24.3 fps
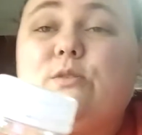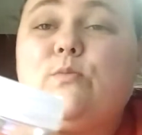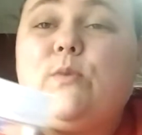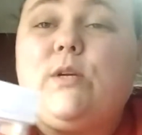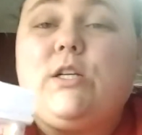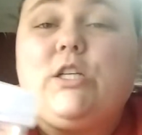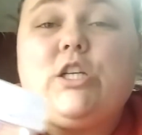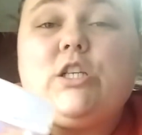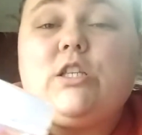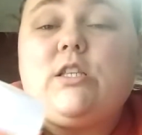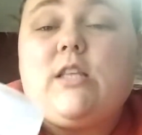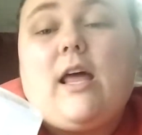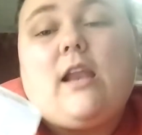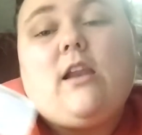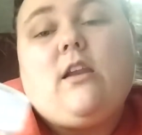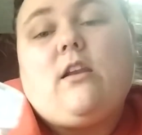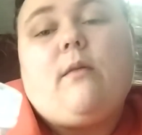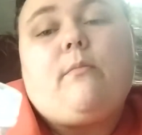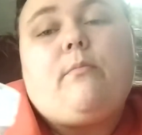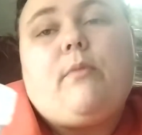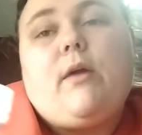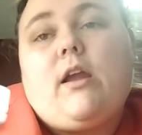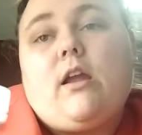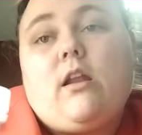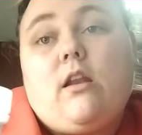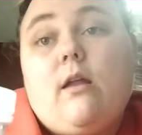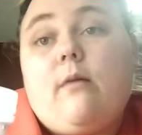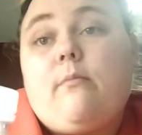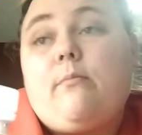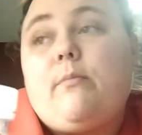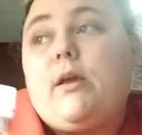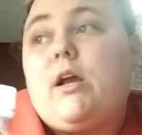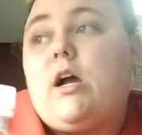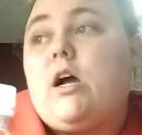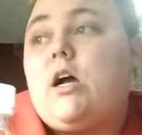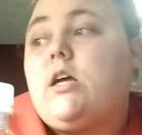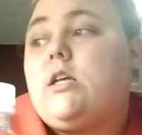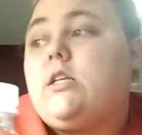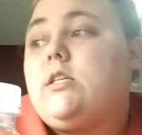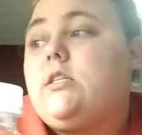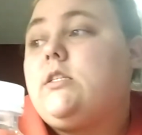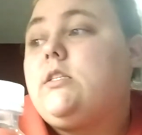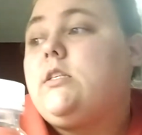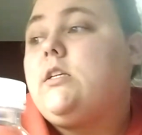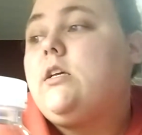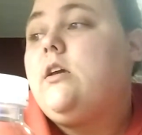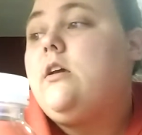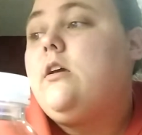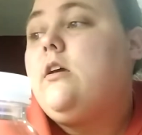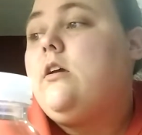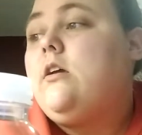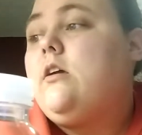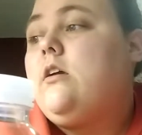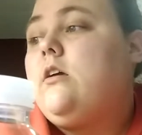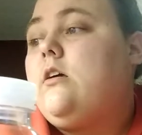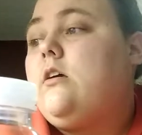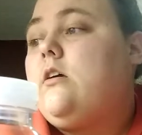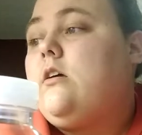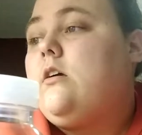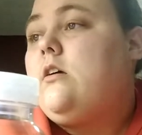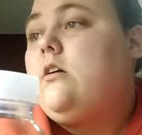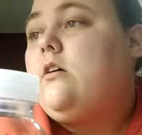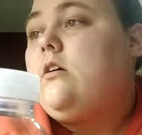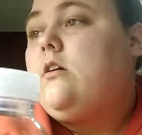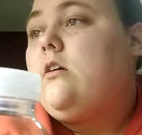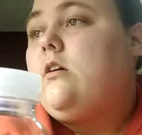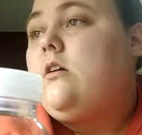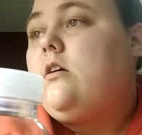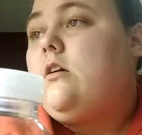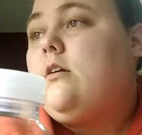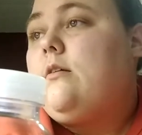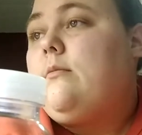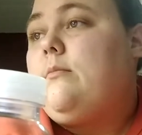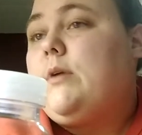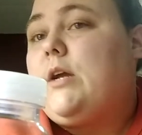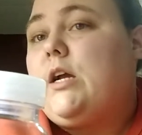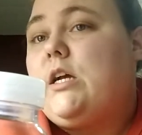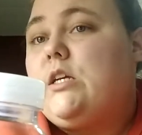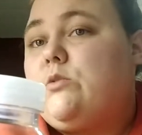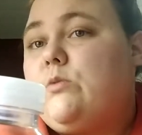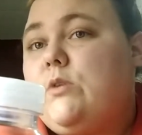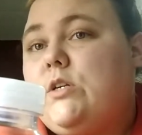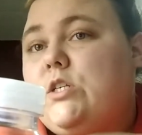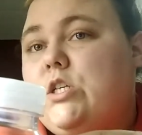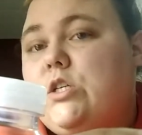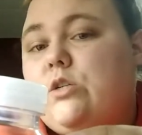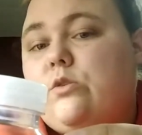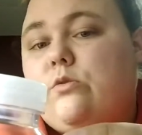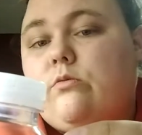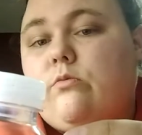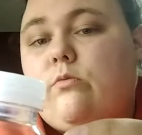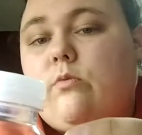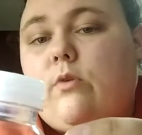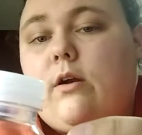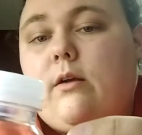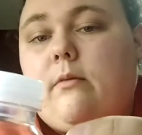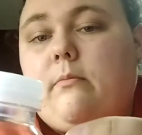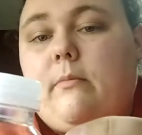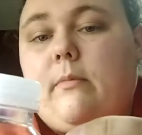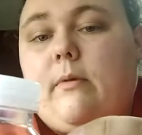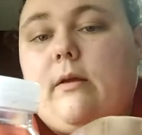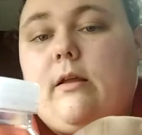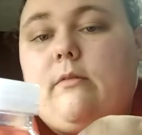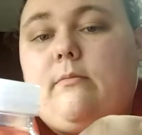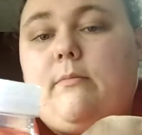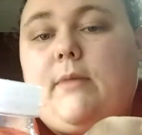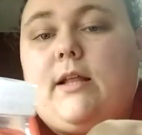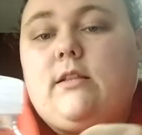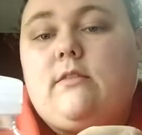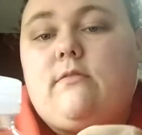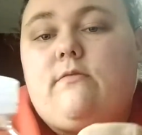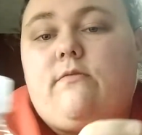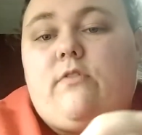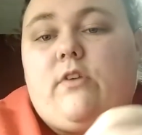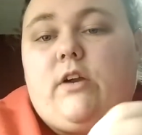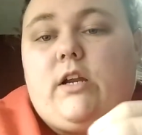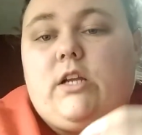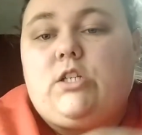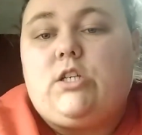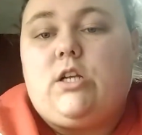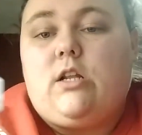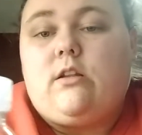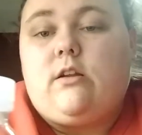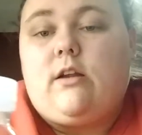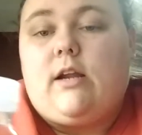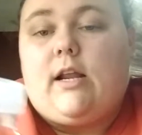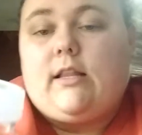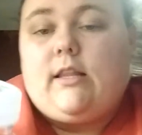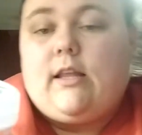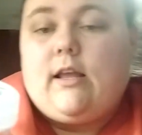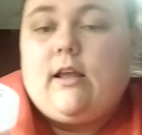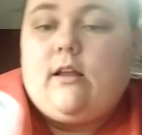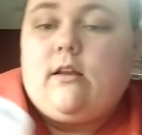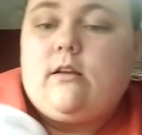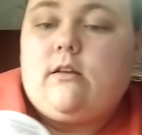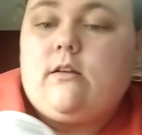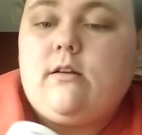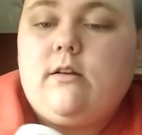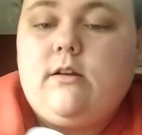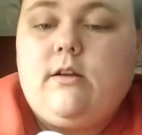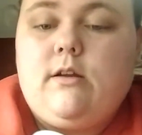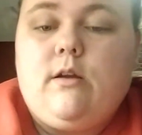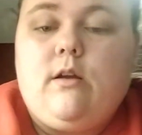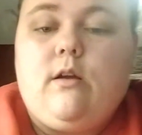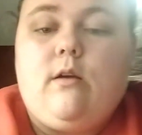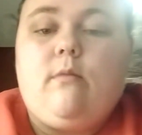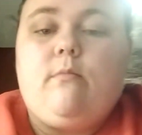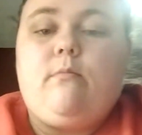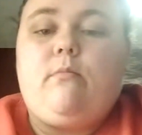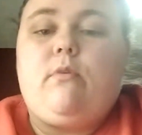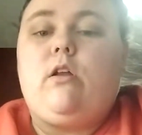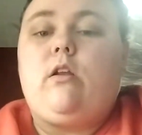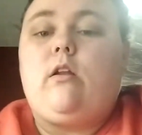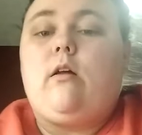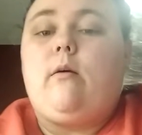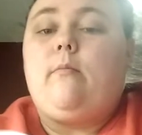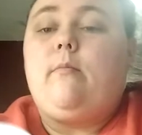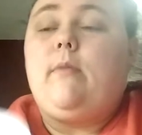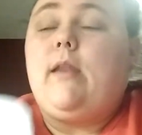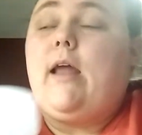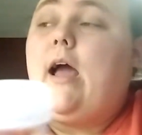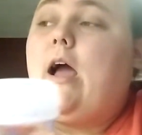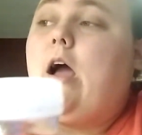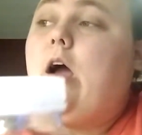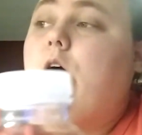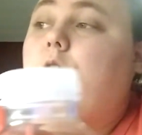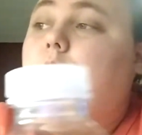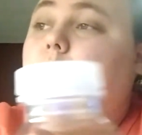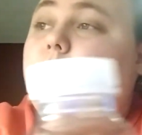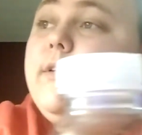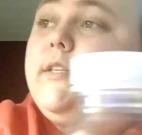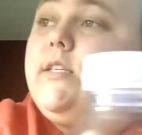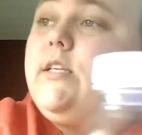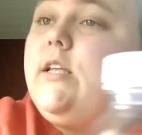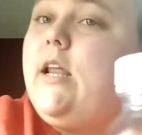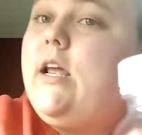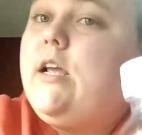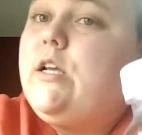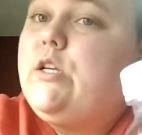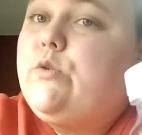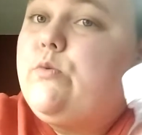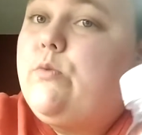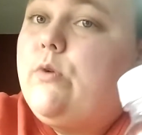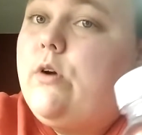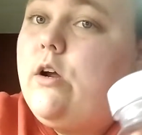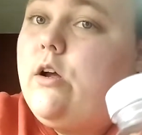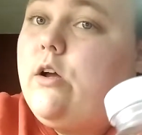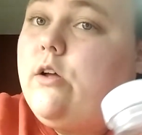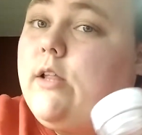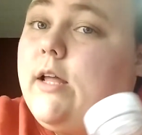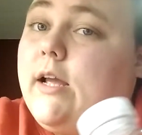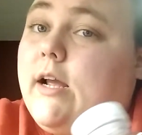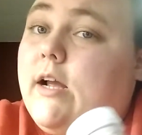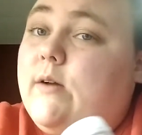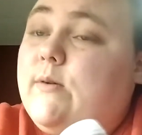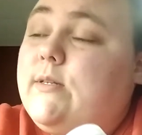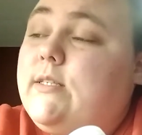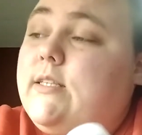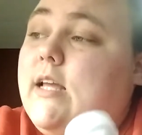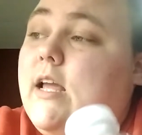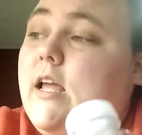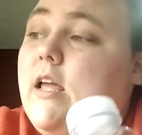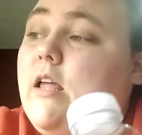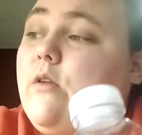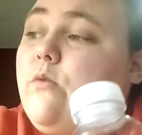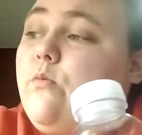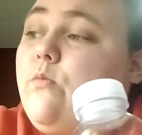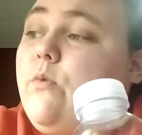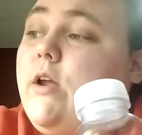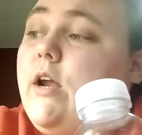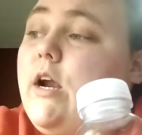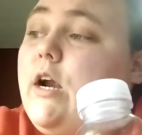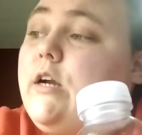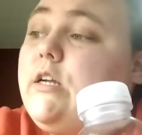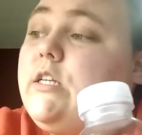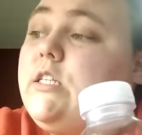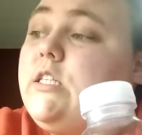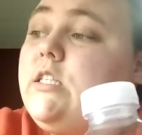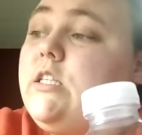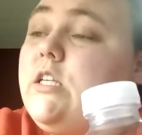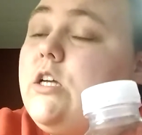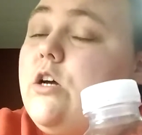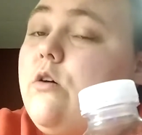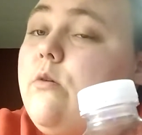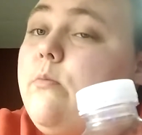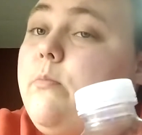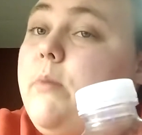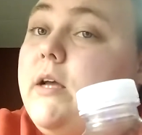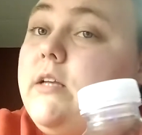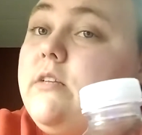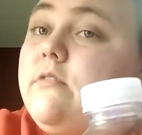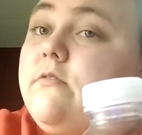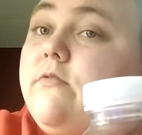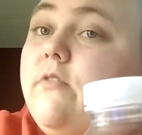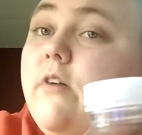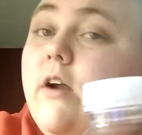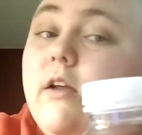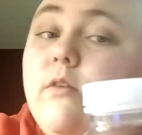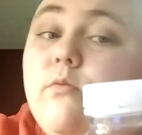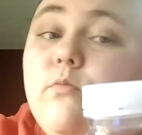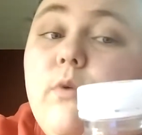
We just ended up breaking up because we just weren't meant for each other at the end. But now, in today's world, like I was saying, we are still best friends.